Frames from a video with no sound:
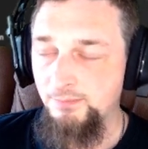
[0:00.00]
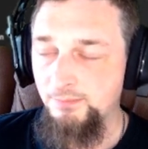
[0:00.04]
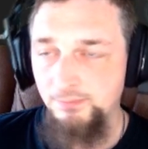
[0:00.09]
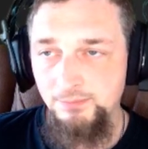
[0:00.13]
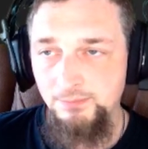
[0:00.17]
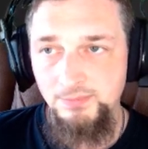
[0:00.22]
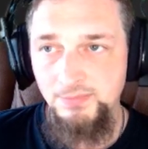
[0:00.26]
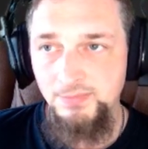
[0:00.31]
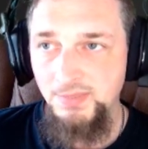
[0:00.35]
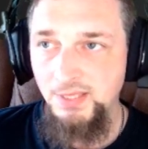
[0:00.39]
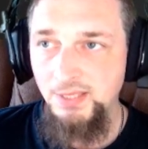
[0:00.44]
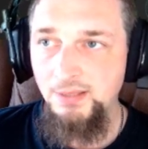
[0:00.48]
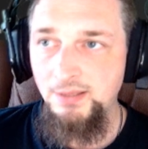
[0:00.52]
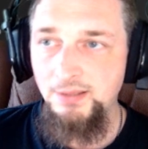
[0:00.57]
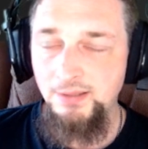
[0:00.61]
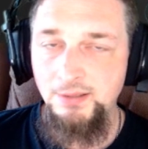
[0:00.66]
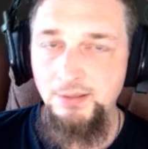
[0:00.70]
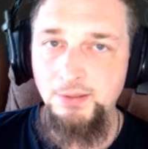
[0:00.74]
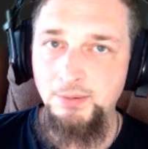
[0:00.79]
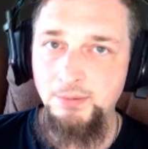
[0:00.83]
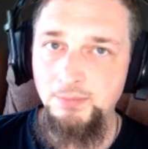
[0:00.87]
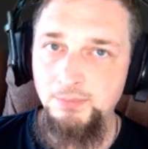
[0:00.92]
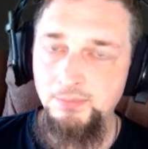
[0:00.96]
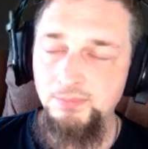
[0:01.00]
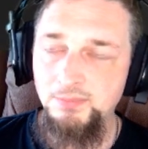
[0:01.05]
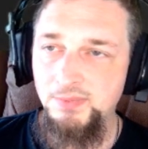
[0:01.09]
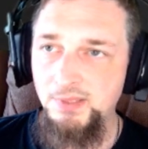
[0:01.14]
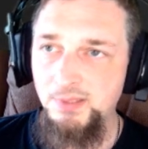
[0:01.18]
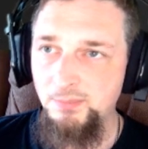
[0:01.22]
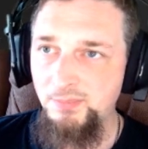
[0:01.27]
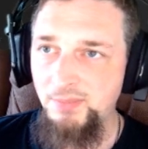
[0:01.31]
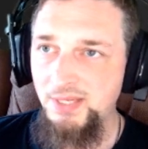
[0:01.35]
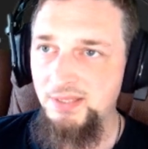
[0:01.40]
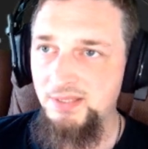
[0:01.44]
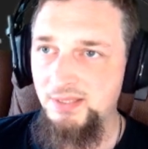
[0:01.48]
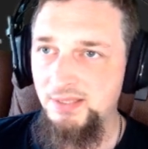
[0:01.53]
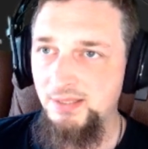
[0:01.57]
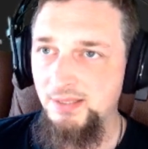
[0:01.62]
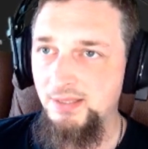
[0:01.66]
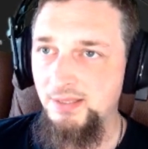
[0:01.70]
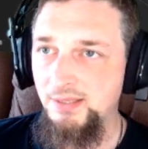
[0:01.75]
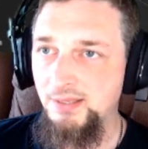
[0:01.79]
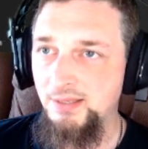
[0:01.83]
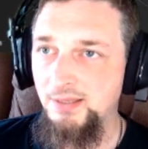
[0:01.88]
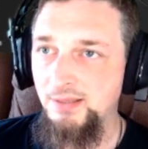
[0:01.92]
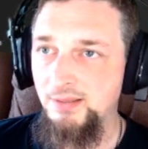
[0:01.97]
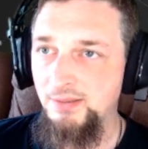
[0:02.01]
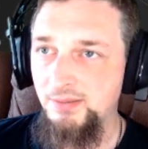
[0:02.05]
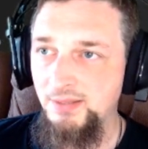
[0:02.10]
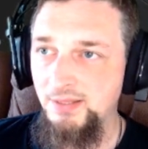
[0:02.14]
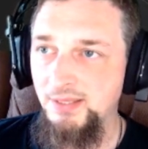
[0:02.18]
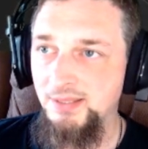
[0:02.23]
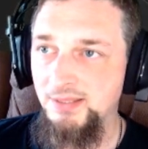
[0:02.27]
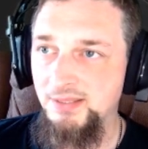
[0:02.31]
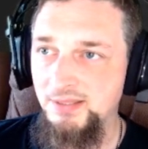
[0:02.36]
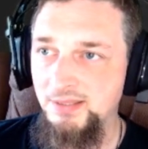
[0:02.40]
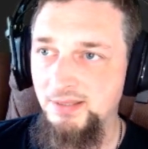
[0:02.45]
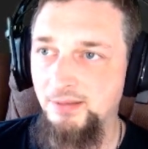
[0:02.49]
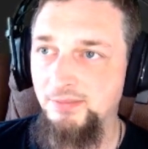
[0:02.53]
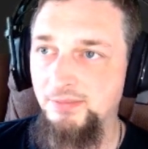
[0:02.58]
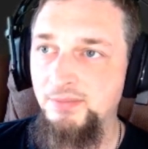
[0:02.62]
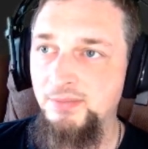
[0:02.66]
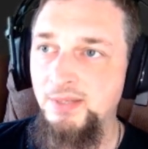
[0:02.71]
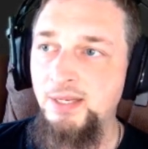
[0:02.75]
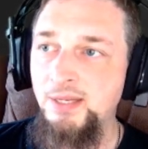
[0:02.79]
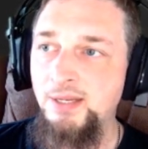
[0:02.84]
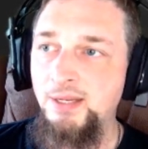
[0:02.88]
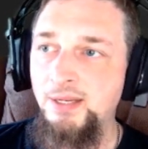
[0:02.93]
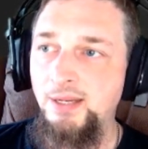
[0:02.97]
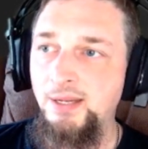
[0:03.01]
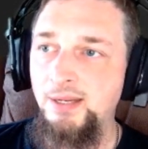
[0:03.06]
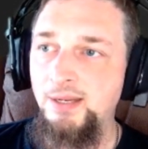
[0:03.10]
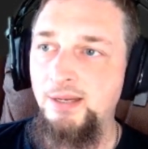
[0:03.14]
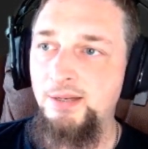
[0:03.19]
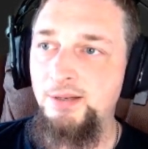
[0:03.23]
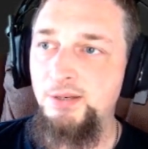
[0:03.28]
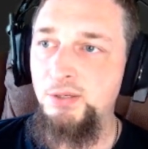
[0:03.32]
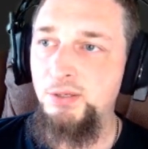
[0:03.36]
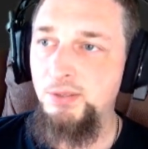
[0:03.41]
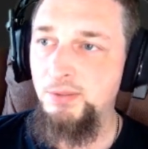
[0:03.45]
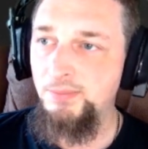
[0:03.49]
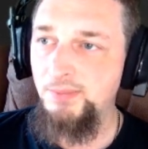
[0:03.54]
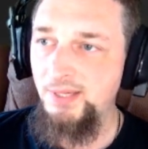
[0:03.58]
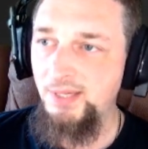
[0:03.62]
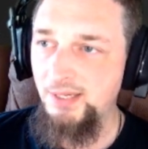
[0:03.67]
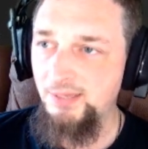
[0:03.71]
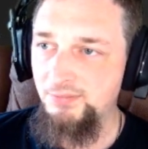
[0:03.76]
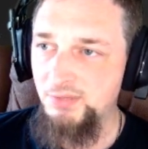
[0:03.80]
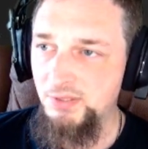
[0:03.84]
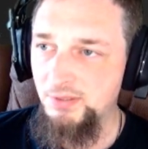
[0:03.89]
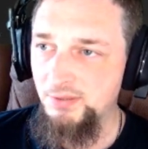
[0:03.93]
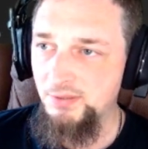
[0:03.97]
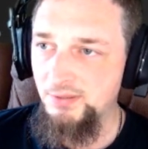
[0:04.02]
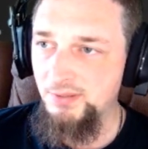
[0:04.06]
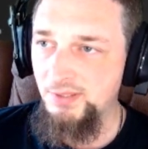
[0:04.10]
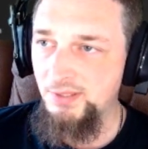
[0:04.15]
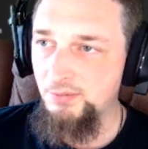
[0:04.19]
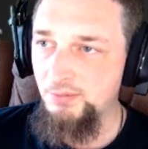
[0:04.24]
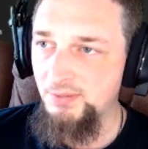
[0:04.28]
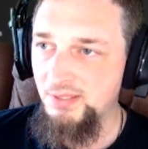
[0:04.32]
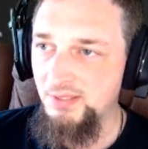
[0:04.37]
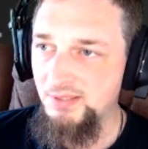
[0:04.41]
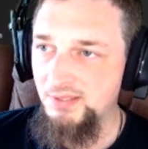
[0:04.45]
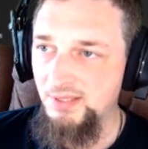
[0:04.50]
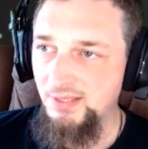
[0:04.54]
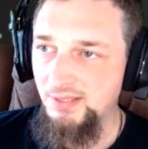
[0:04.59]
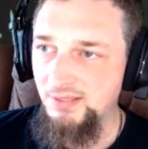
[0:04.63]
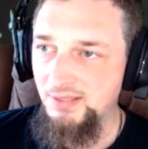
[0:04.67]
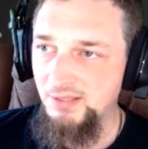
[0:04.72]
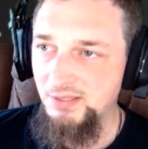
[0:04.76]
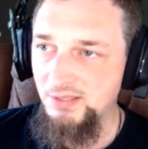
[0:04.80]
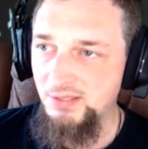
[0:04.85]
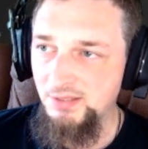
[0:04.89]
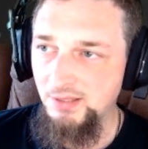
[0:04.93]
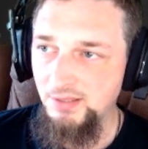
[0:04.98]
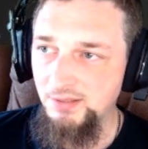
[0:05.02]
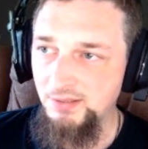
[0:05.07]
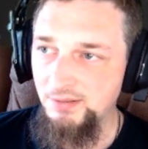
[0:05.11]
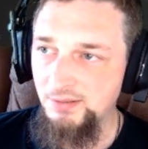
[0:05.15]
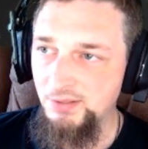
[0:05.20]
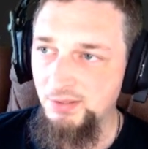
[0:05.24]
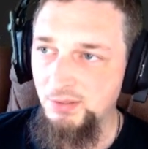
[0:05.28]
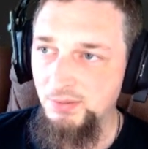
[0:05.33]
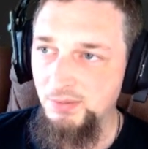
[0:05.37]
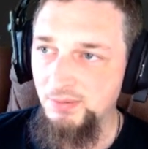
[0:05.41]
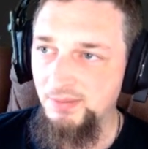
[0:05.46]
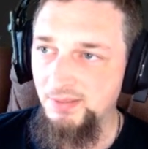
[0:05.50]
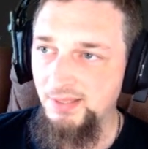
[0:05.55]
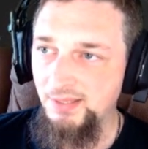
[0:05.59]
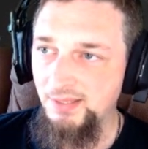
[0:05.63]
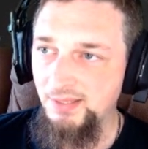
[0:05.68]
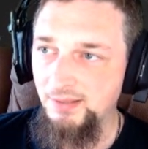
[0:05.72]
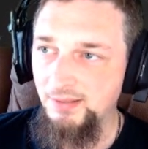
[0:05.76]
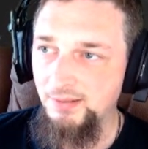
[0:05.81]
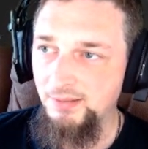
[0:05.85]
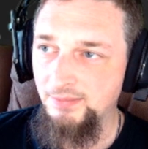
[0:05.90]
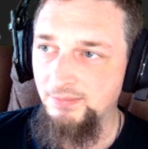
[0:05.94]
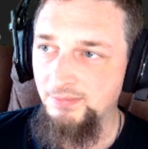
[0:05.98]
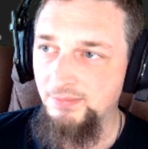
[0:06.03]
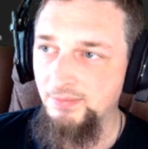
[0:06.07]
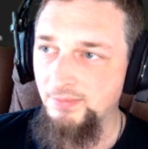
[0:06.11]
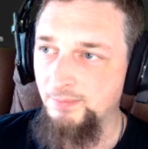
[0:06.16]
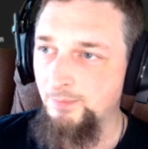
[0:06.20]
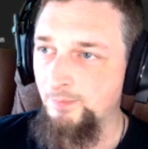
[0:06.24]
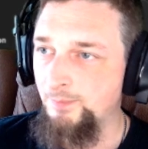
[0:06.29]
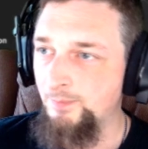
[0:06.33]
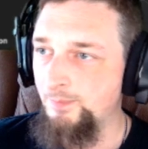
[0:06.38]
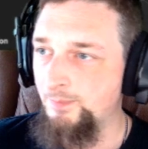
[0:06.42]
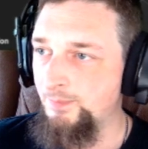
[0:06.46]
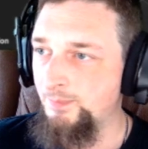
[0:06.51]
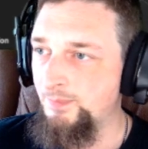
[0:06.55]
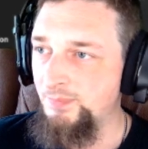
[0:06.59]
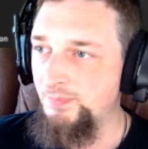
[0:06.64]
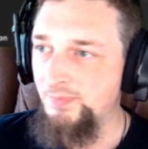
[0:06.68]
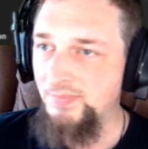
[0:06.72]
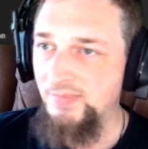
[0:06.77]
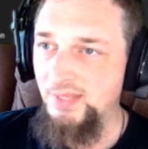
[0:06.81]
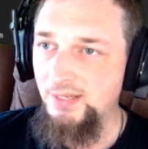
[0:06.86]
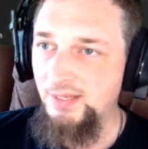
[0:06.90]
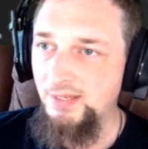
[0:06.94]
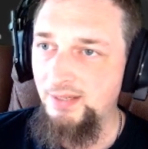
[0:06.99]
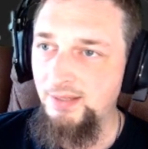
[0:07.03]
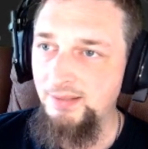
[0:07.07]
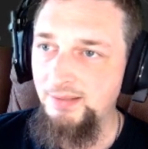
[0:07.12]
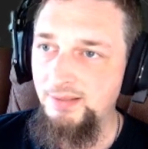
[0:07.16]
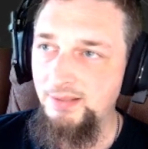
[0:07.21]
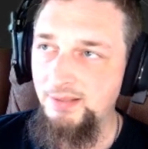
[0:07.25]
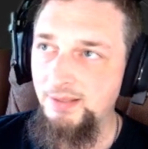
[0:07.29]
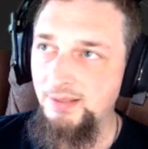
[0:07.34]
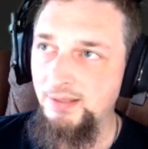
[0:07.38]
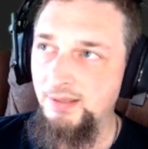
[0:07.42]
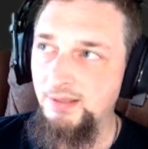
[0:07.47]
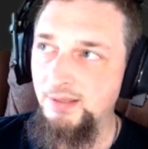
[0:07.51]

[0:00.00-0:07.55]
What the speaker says: you know, the basic thing itself. And you can only have certain units at the start. You can only have, I think,